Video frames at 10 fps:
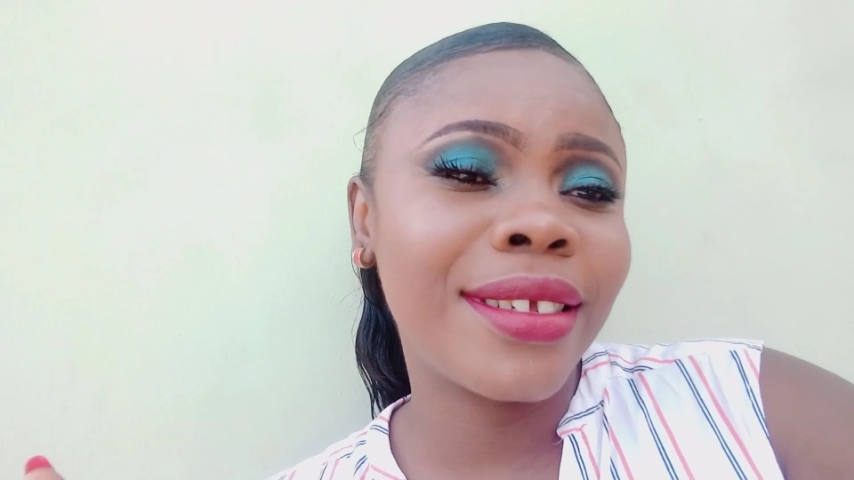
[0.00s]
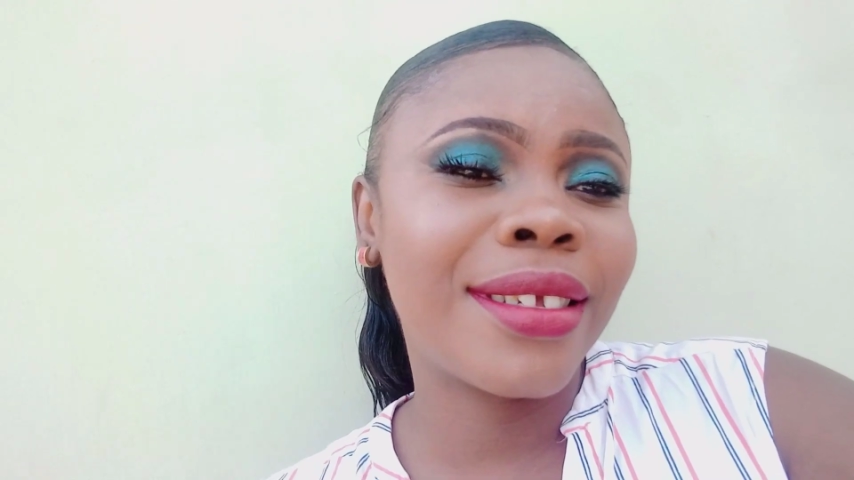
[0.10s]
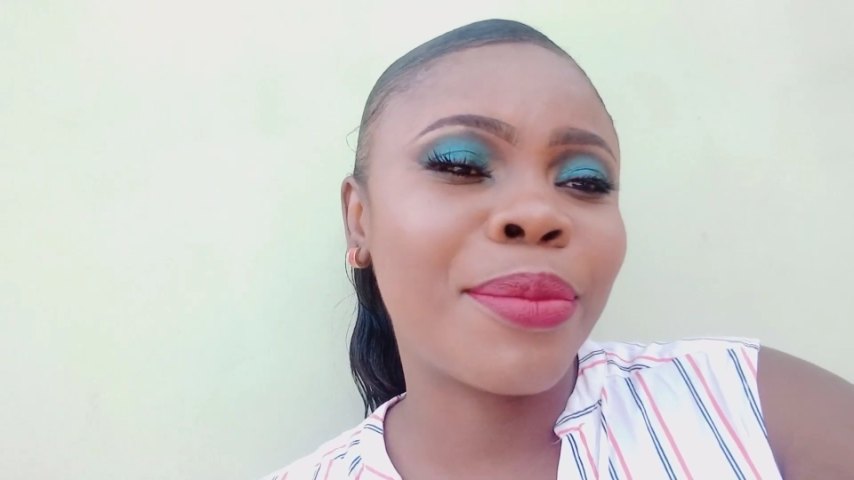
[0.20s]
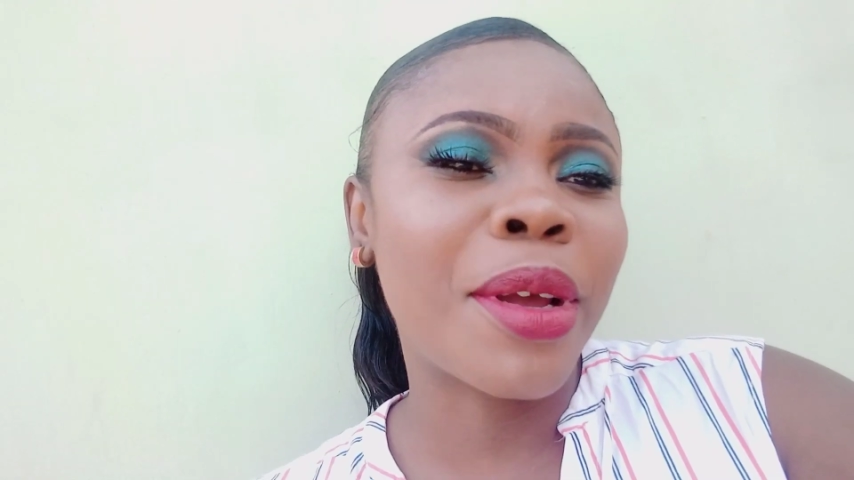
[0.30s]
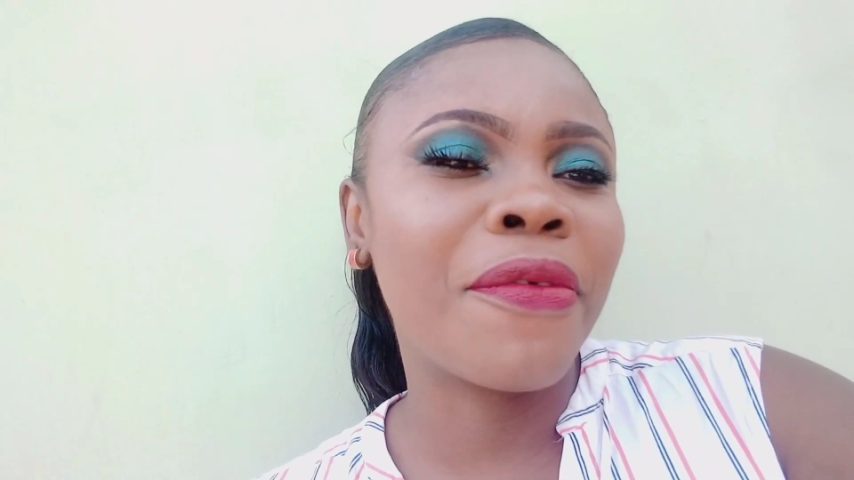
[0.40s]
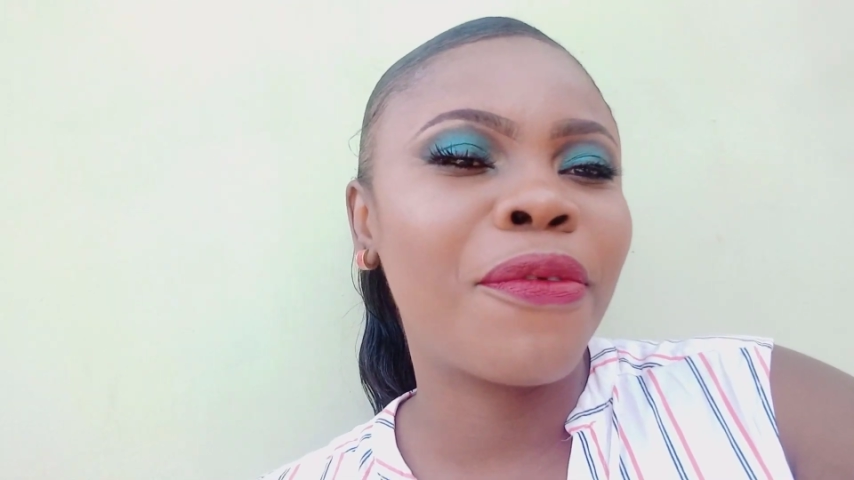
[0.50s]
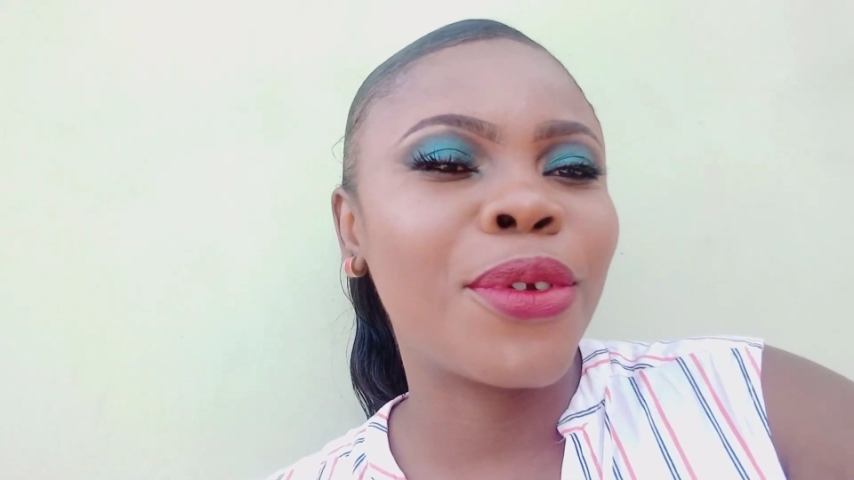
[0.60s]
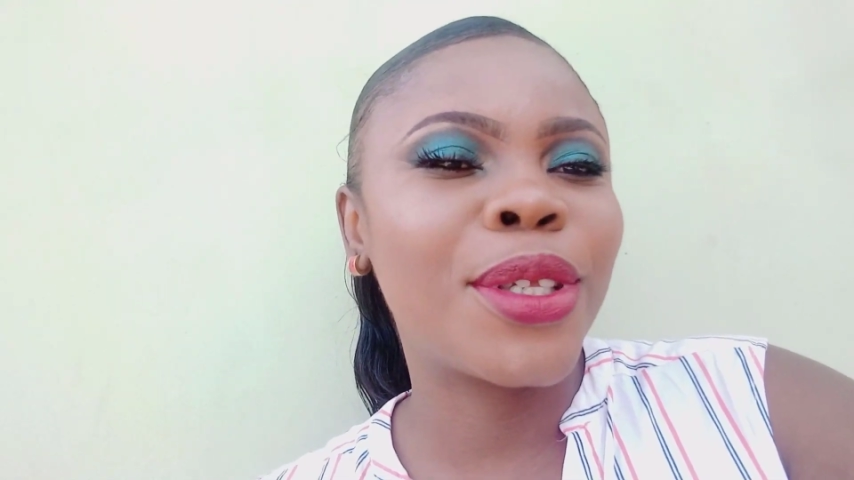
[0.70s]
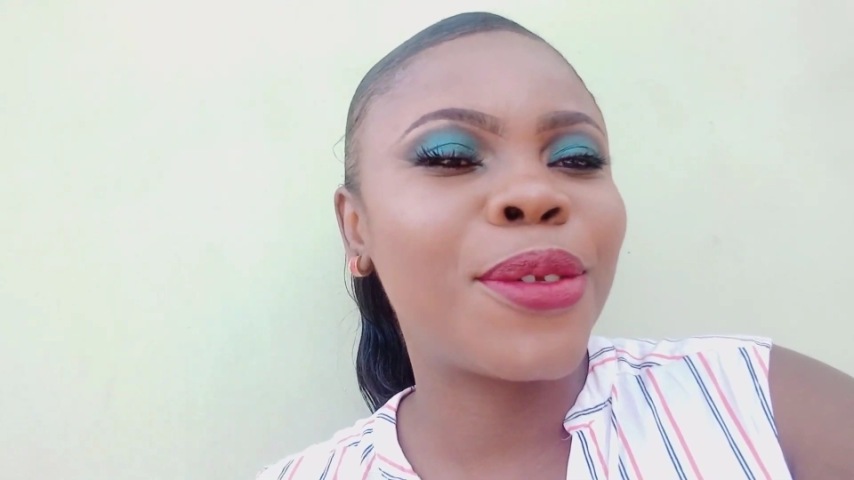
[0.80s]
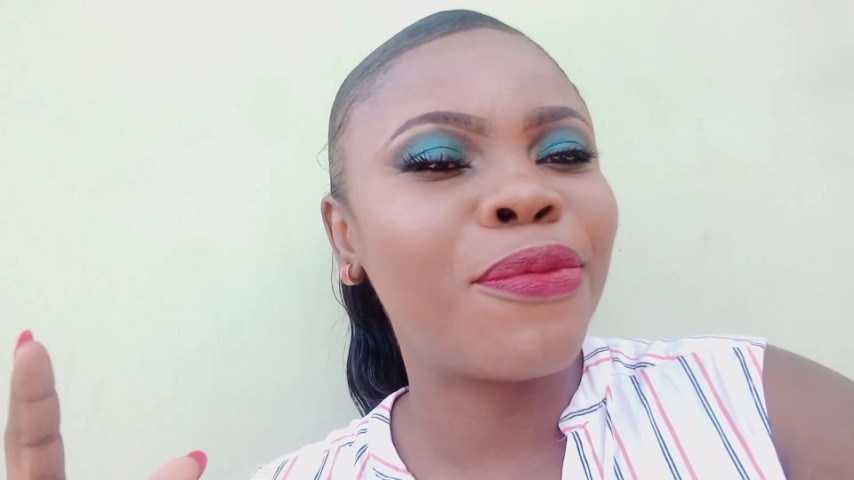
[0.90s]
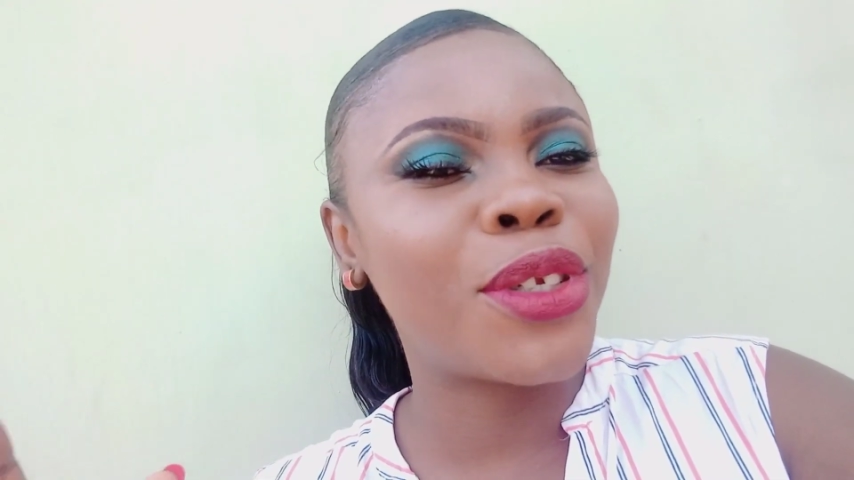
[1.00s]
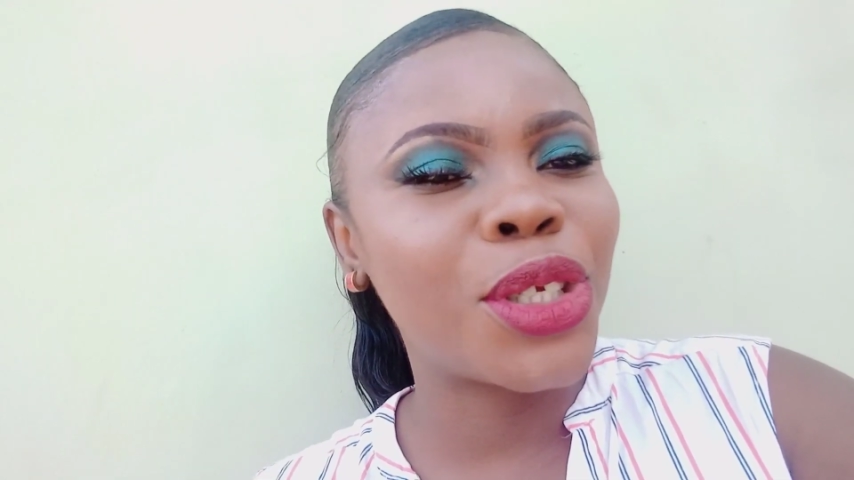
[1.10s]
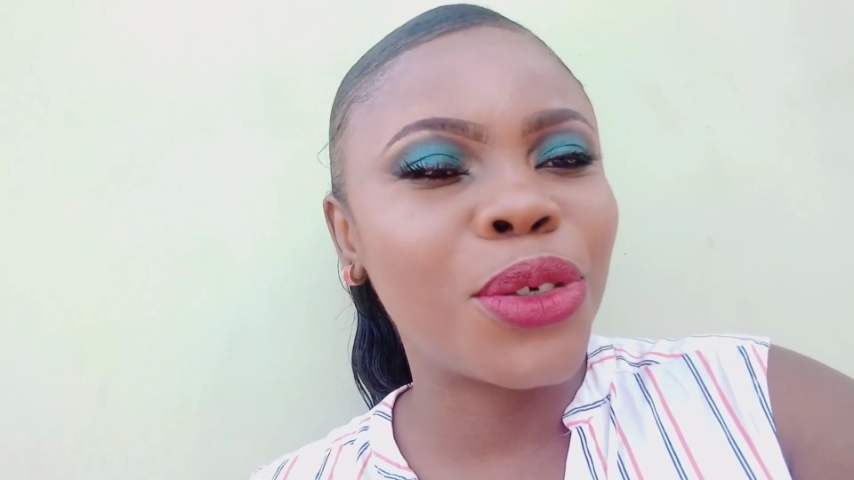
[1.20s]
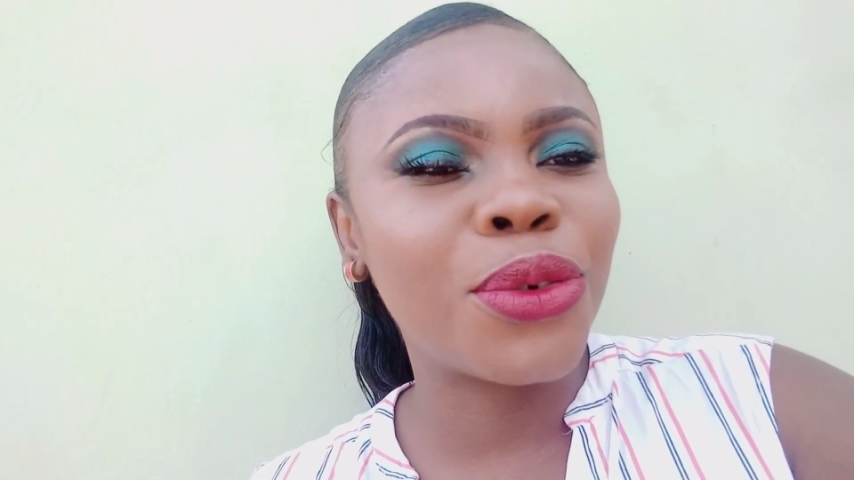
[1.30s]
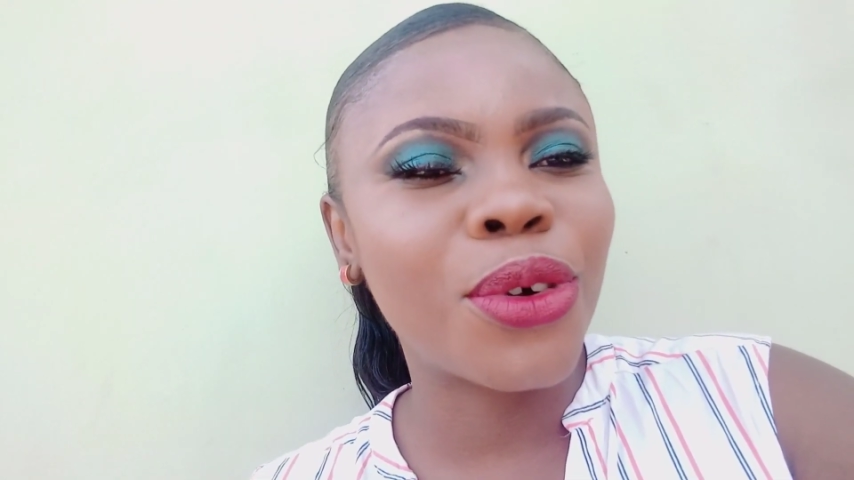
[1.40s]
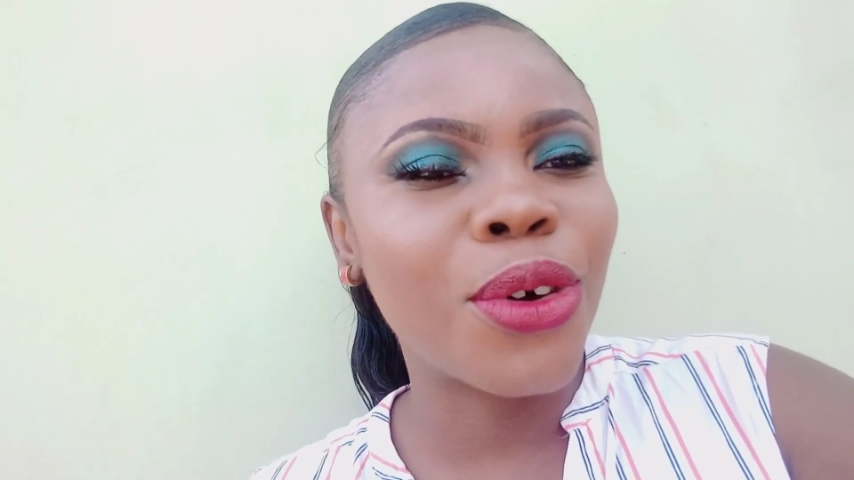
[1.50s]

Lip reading: This is my first video